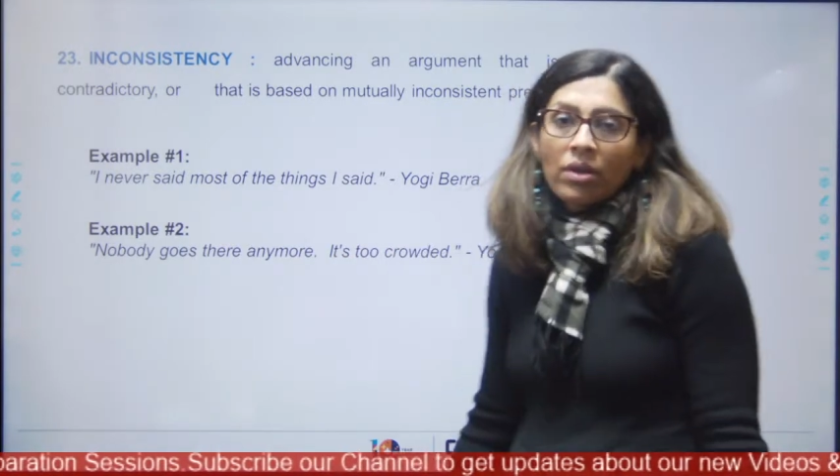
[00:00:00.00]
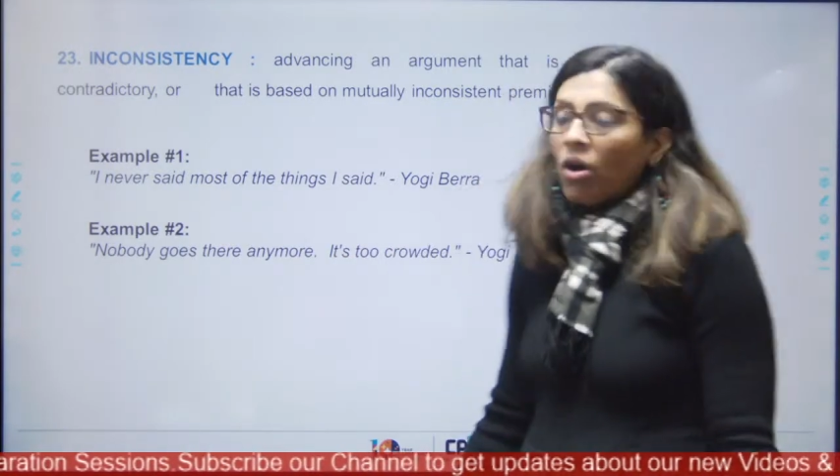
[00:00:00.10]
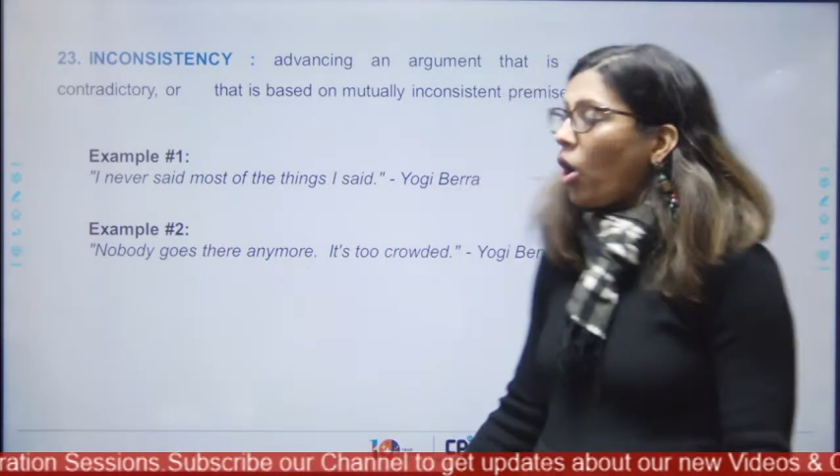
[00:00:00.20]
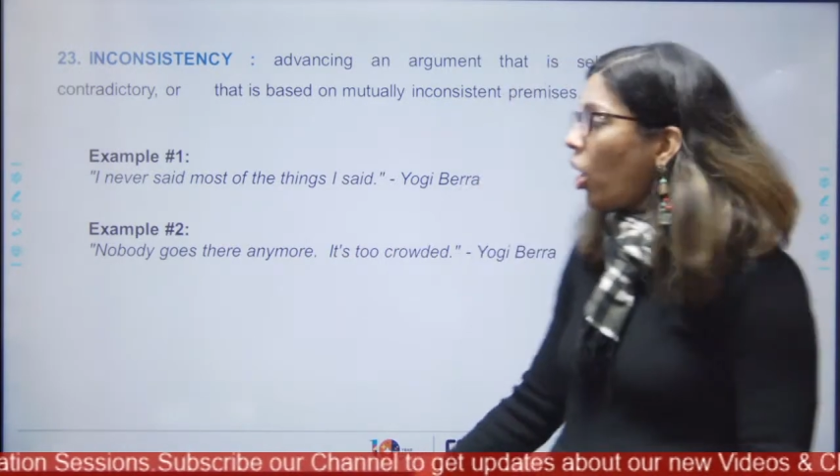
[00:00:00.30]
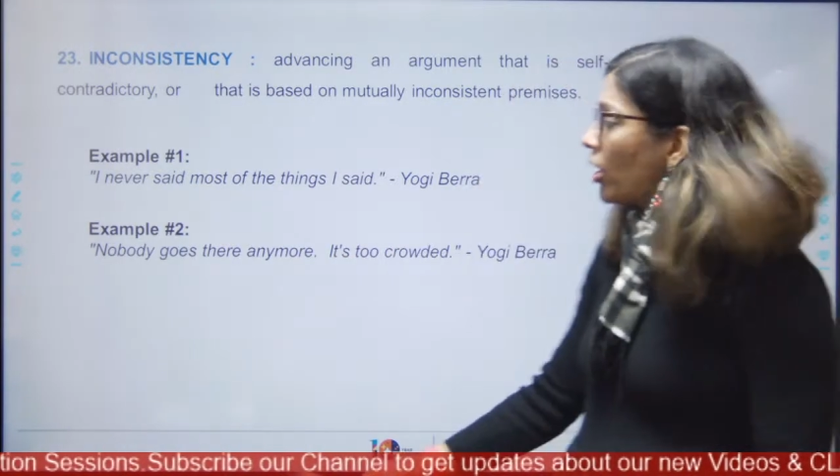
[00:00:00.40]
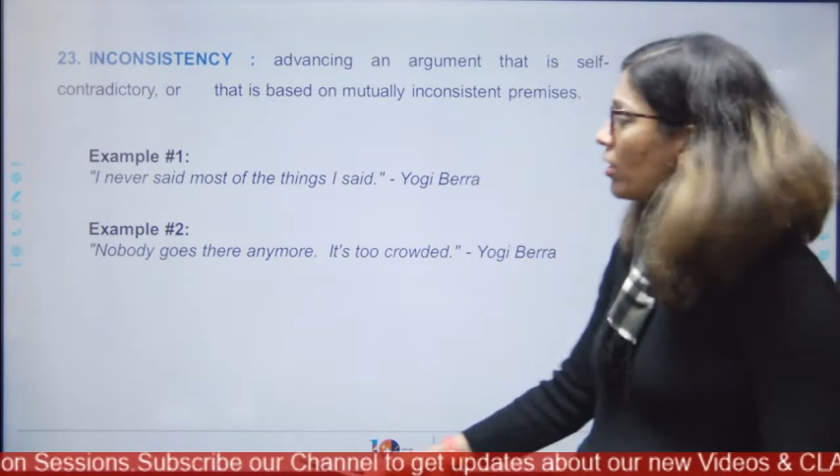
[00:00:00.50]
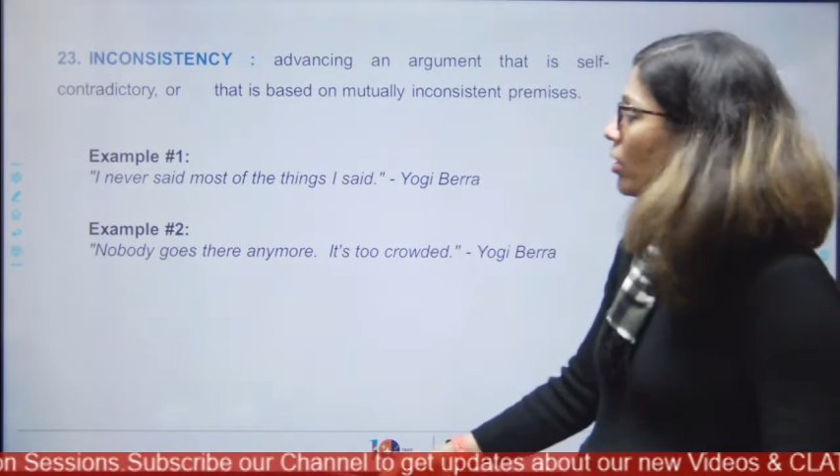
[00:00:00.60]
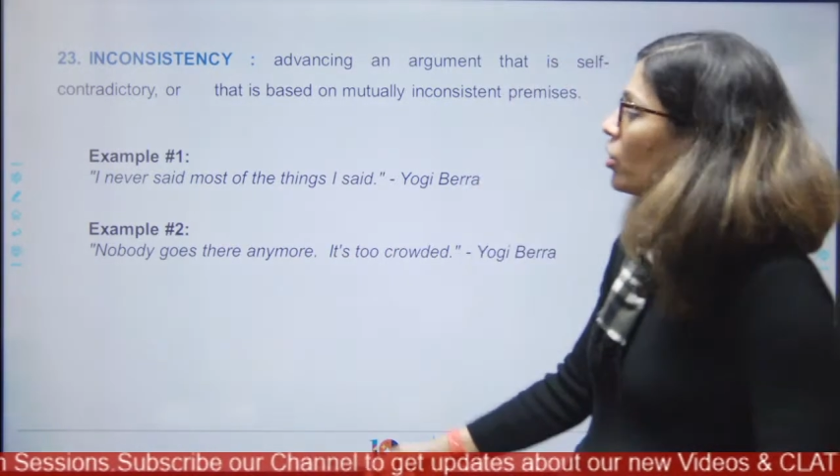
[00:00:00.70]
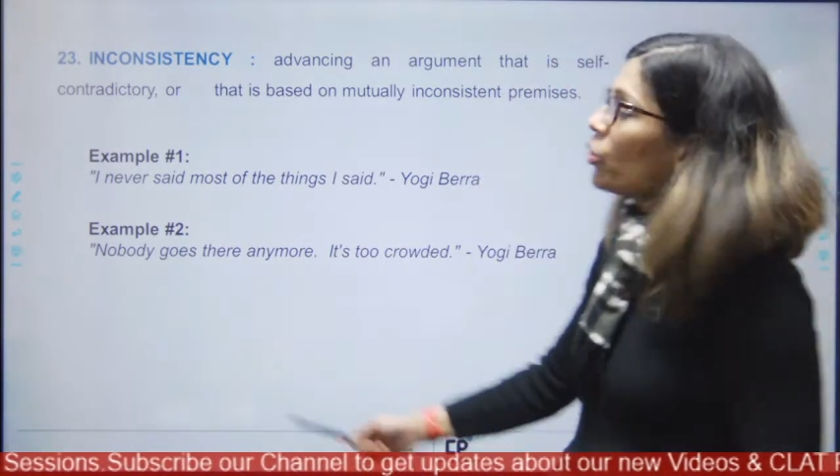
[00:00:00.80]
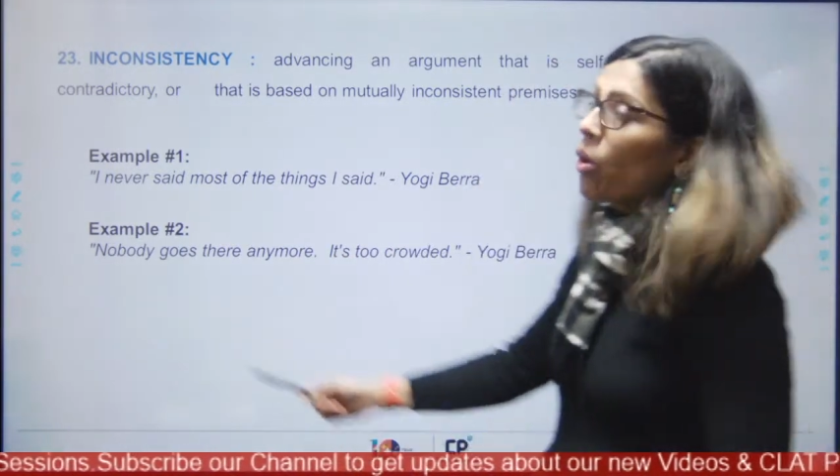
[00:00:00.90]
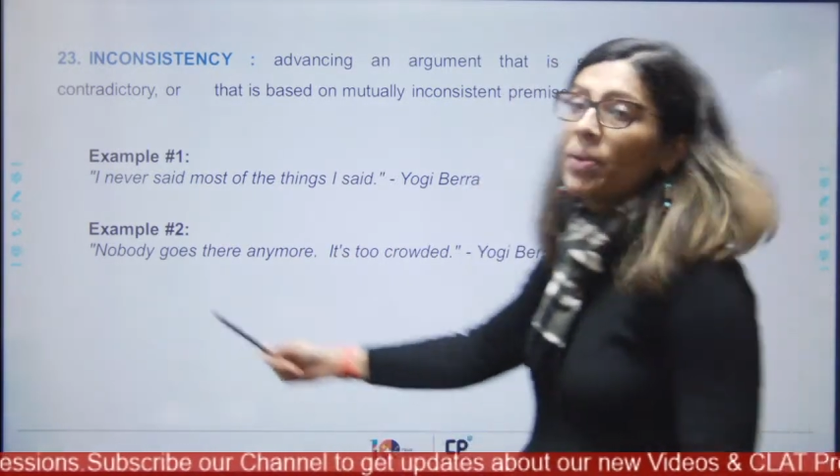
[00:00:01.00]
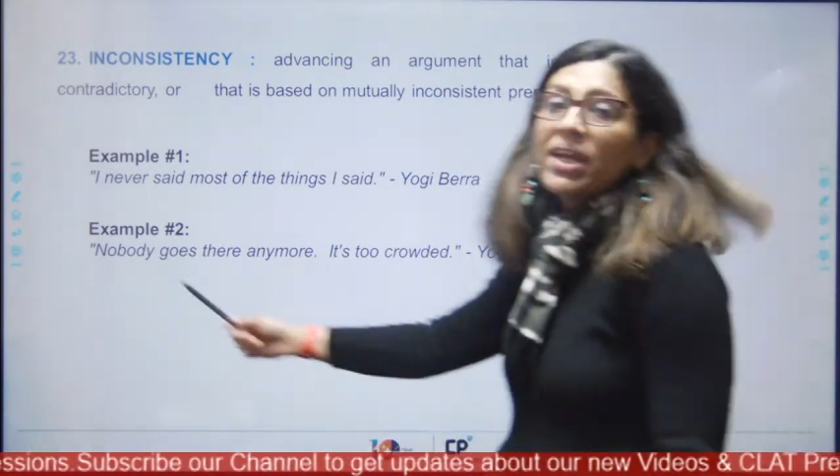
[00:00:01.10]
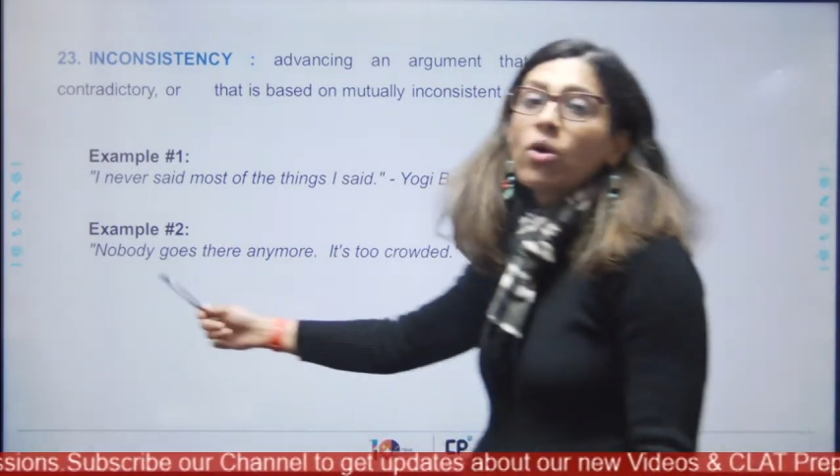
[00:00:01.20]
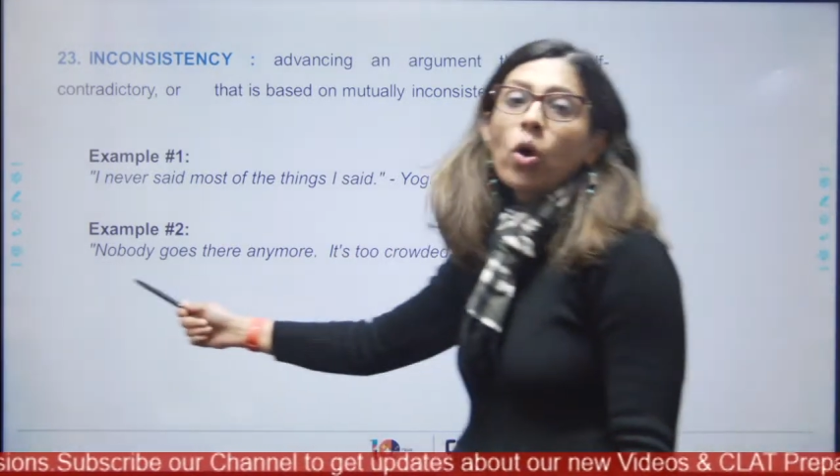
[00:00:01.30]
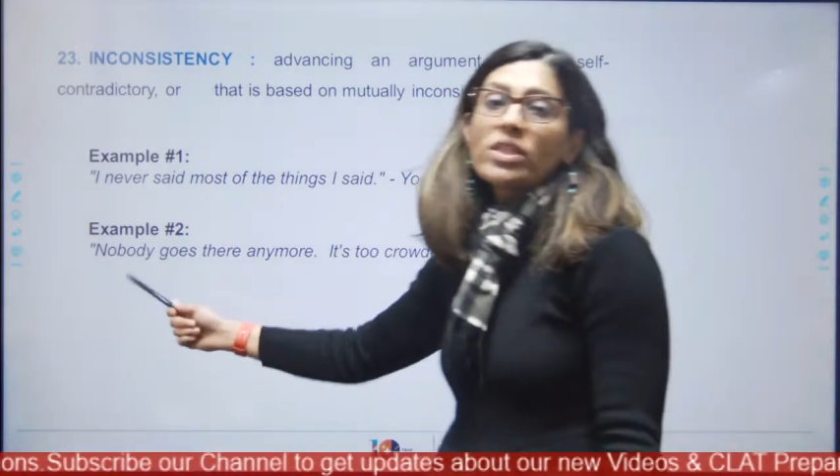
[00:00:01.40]
Or nobody
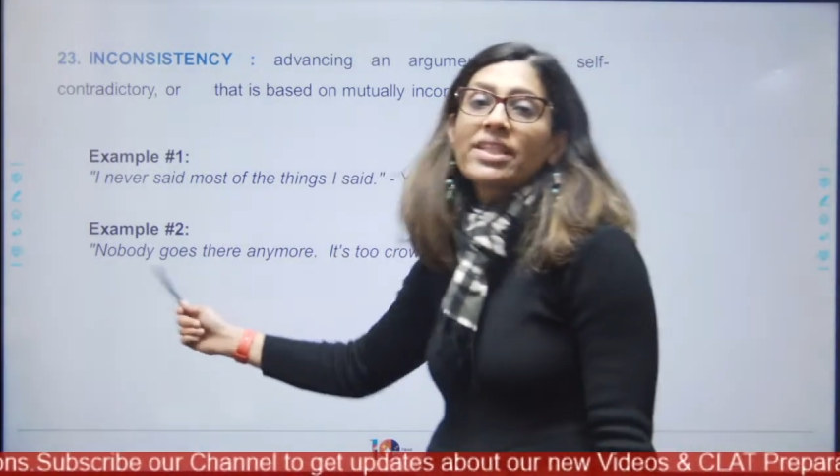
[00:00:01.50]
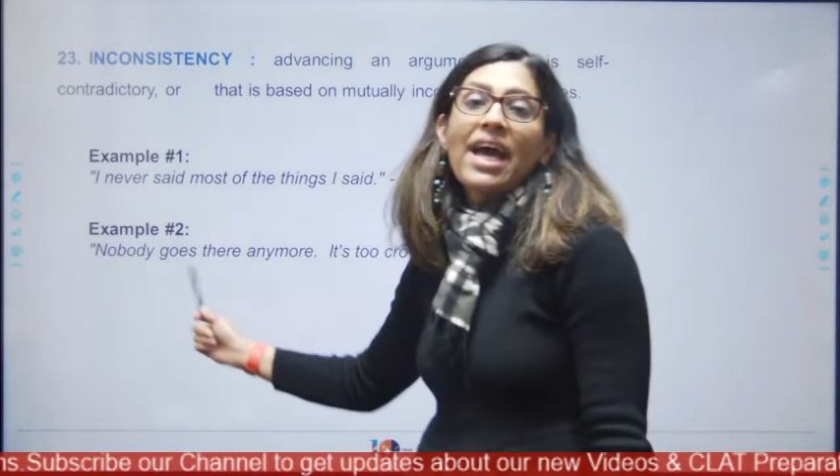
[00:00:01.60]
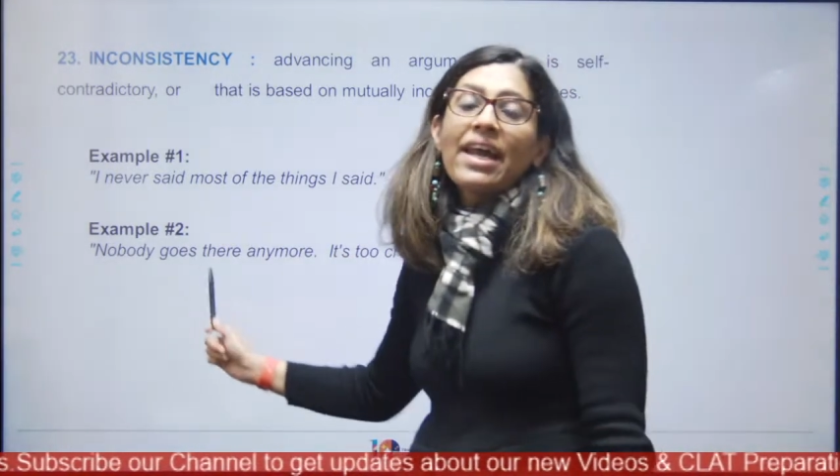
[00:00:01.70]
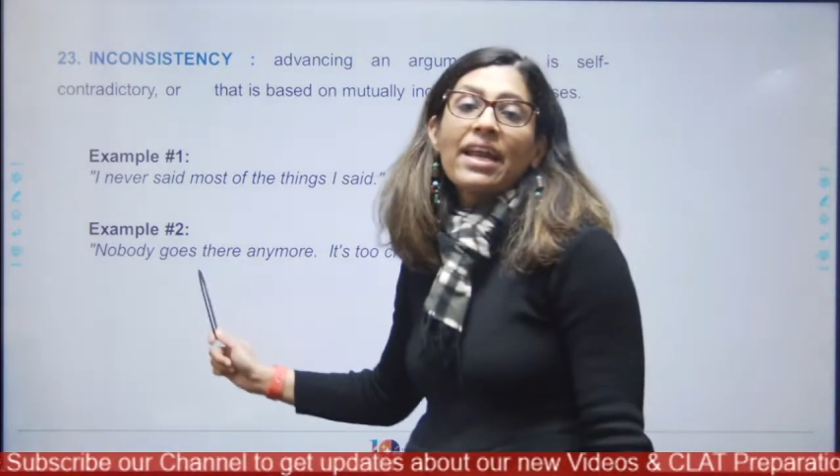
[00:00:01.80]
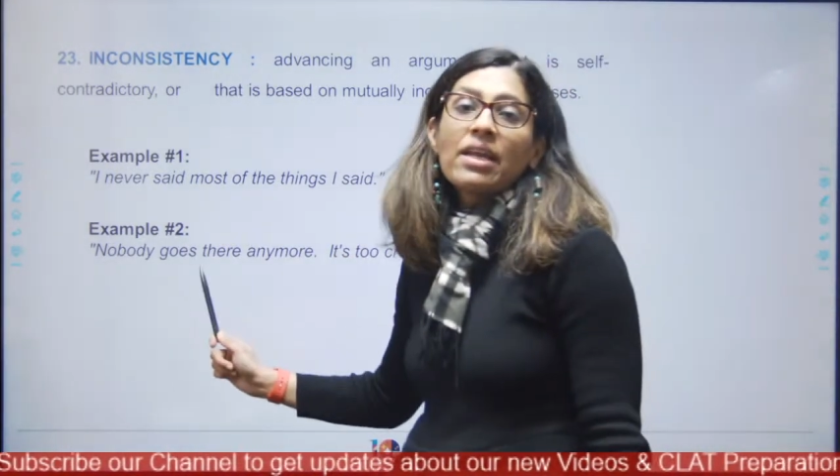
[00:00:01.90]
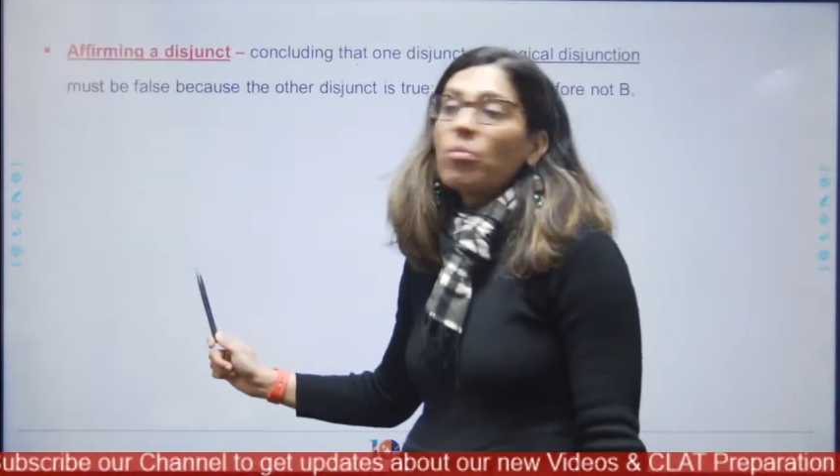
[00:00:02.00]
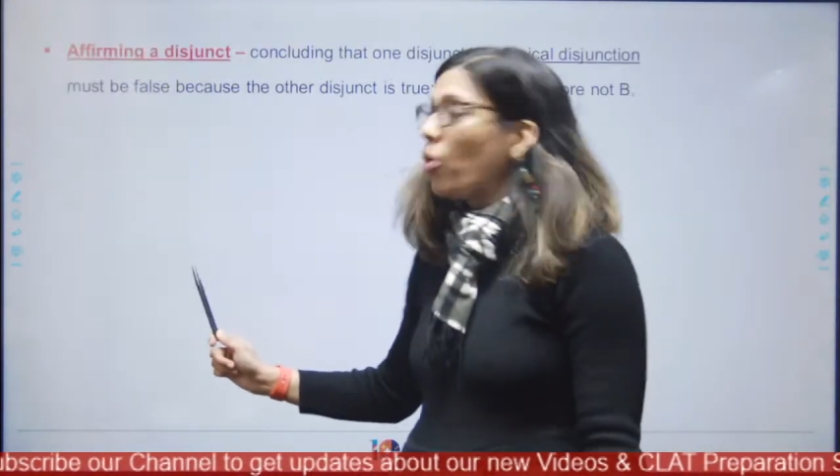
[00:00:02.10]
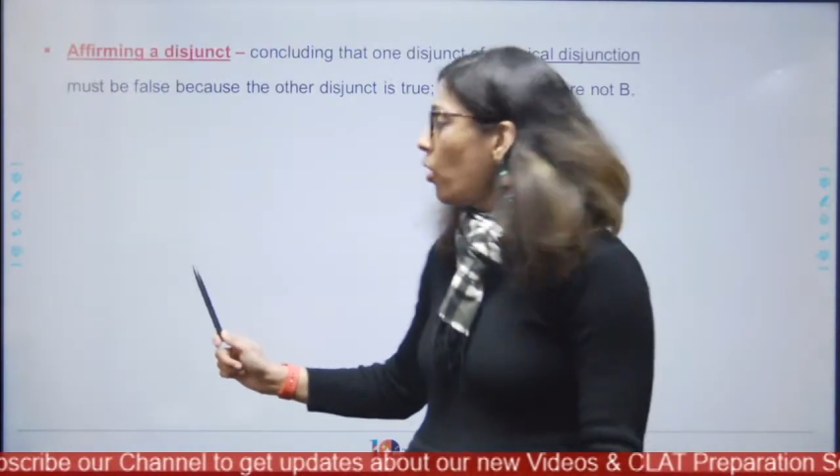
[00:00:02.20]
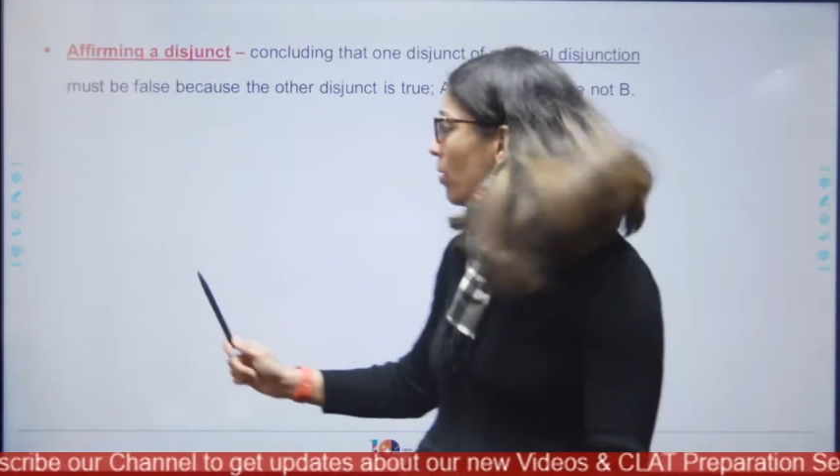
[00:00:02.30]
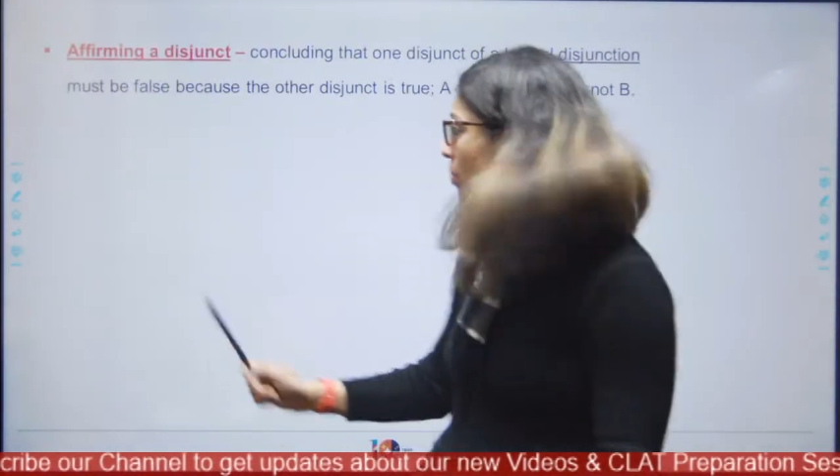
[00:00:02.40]
goes there anymore